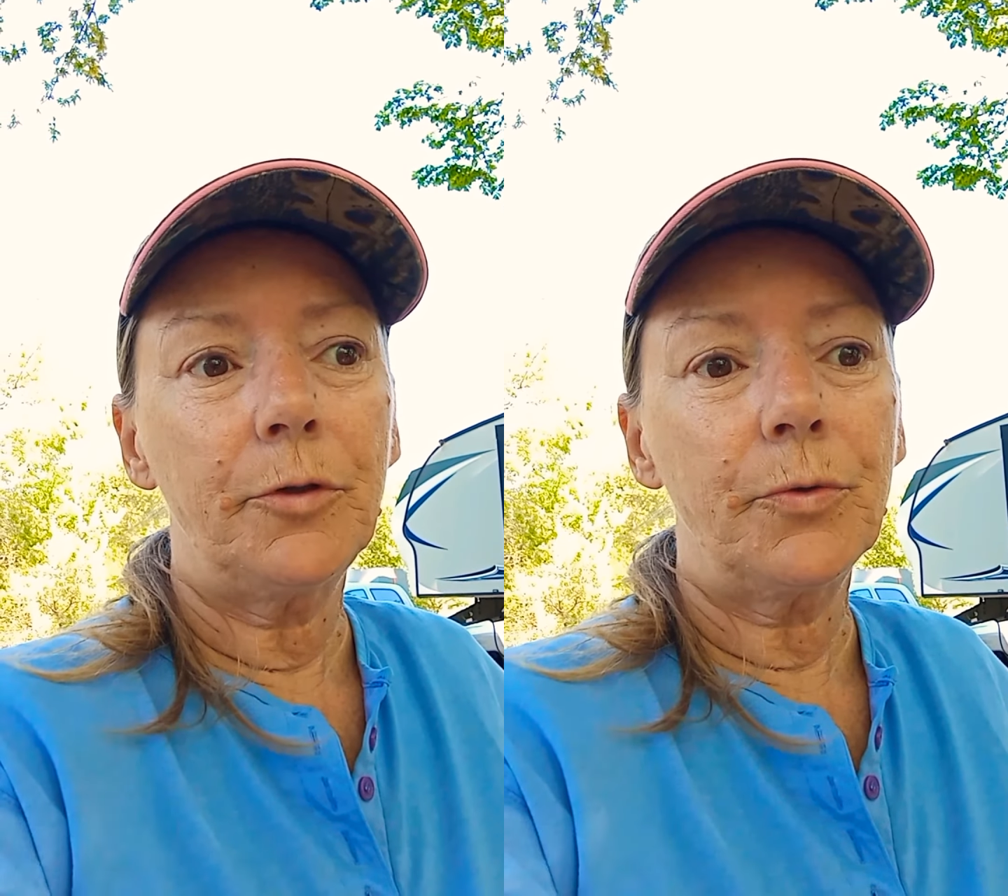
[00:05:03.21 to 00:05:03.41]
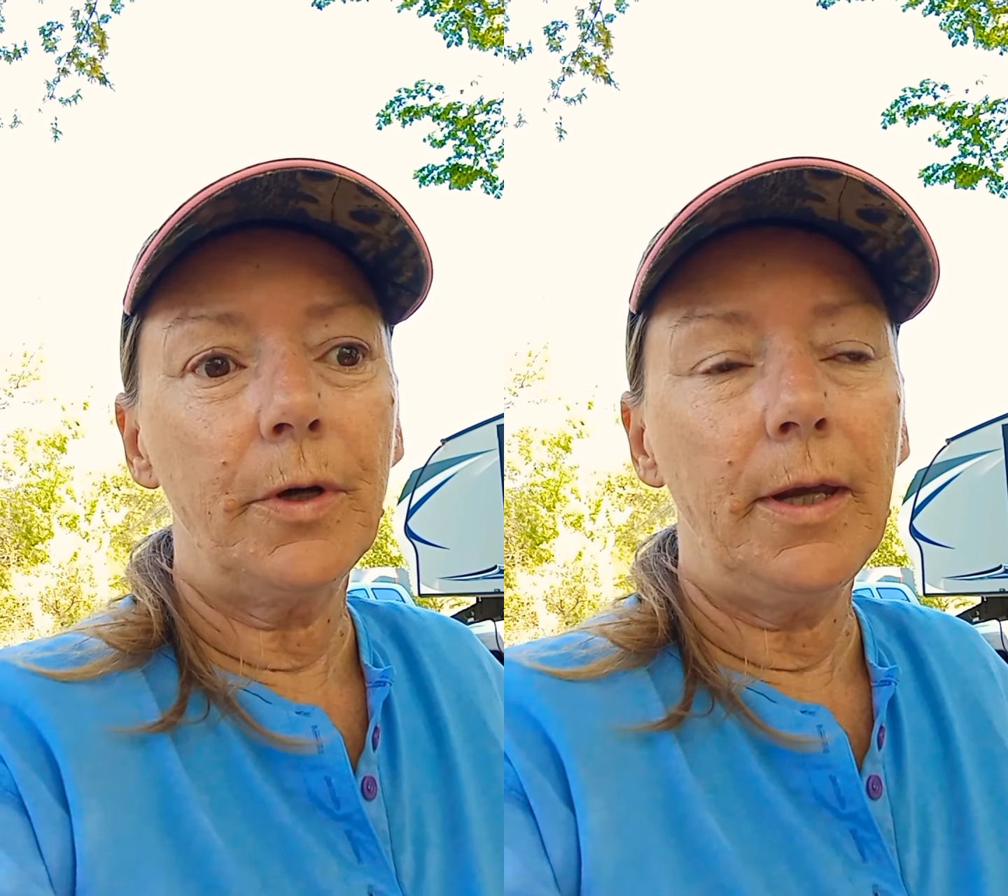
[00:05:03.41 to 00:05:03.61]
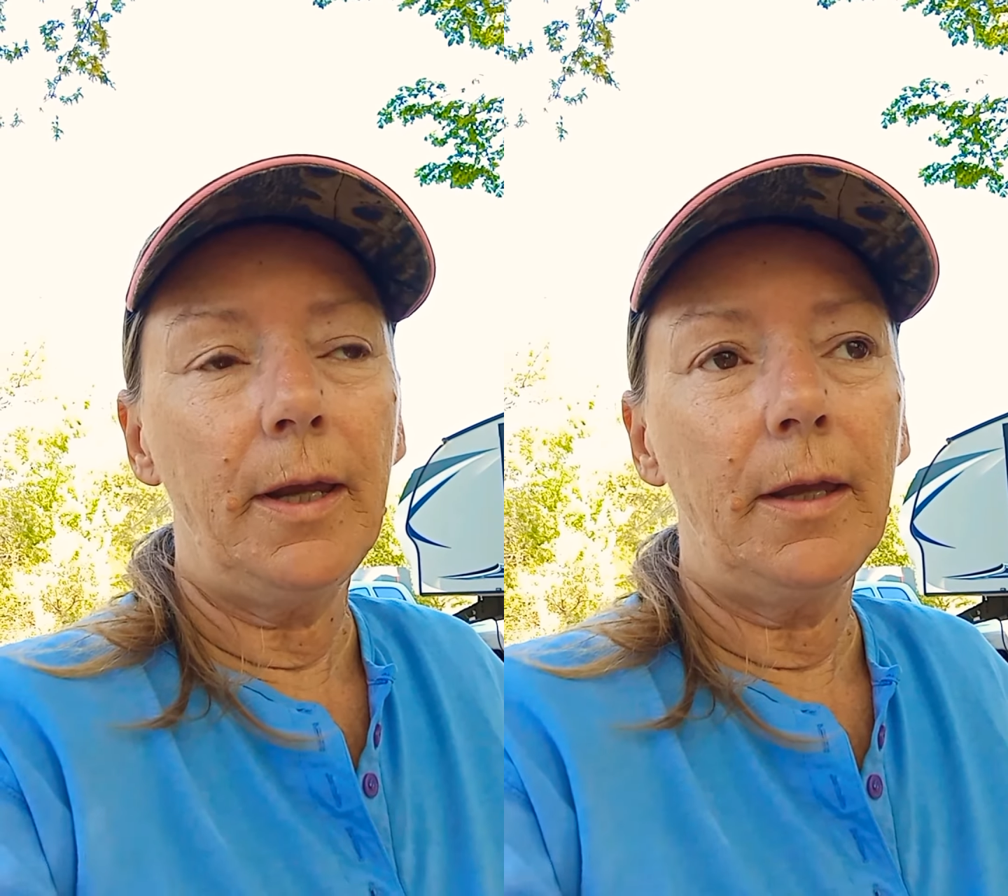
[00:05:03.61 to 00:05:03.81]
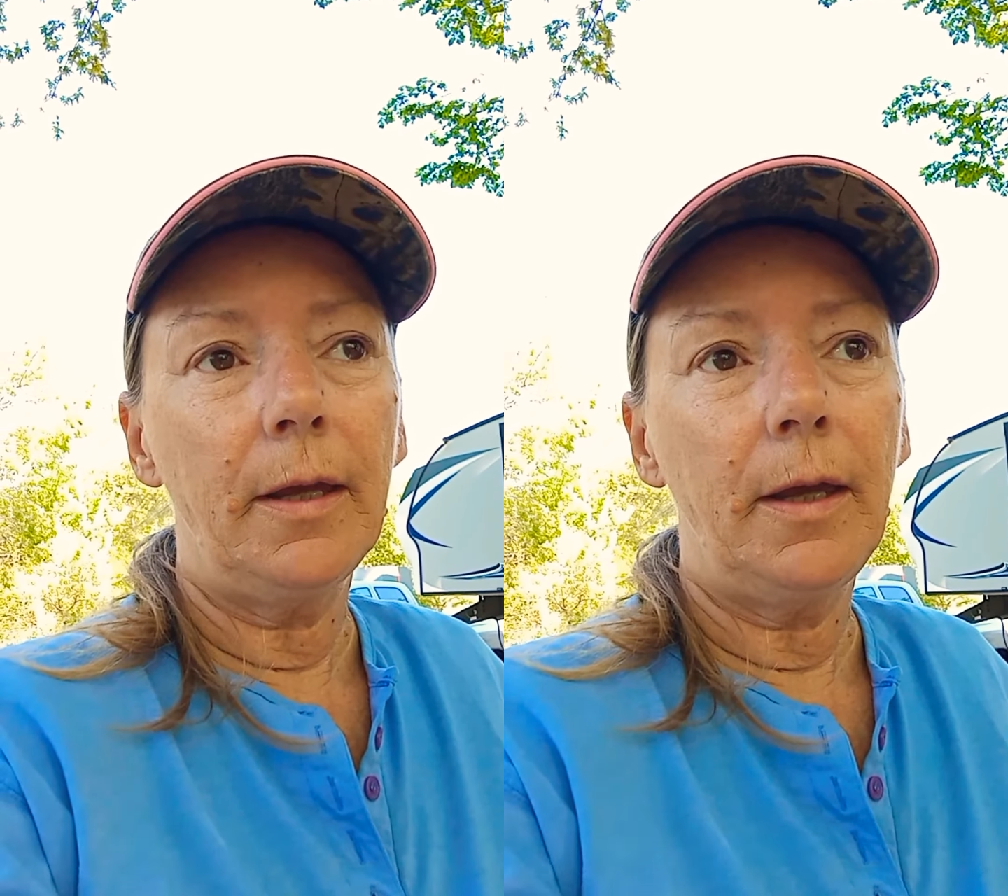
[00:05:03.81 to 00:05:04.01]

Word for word: to drink,